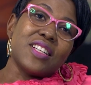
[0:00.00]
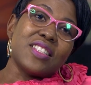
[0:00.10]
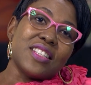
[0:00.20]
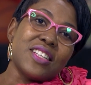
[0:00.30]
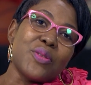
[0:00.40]

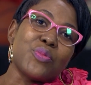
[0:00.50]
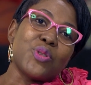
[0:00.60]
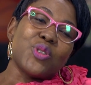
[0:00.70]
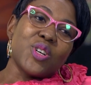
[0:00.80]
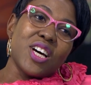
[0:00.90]
see that
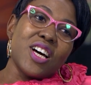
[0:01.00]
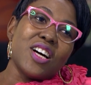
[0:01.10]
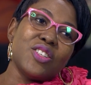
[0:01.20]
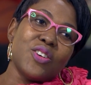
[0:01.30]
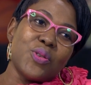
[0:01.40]
picture,
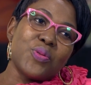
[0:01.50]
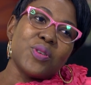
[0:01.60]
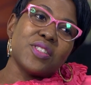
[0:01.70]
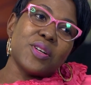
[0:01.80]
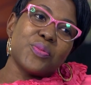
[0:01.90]
I
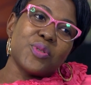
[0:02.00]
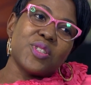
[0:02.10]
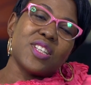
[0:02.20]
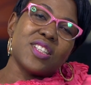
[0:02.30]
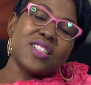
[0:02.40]
always
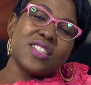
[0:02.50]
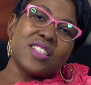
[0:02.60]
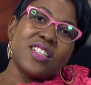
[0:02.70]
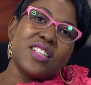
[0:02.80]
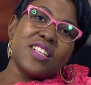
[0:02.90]
appreciate
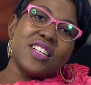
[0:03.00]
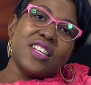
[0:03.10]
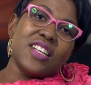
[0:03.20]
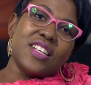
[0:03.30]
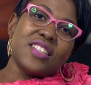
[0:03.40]

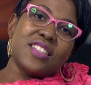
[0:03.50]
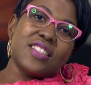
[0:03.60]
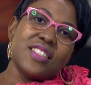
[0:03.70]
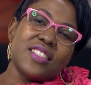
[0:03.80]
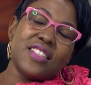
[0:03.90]

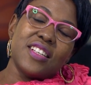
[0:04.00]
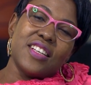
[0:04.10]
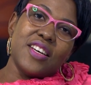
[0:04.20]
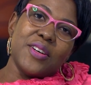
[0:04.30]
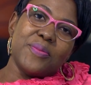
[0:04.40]
it.
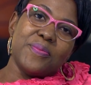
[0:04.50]
Yeah.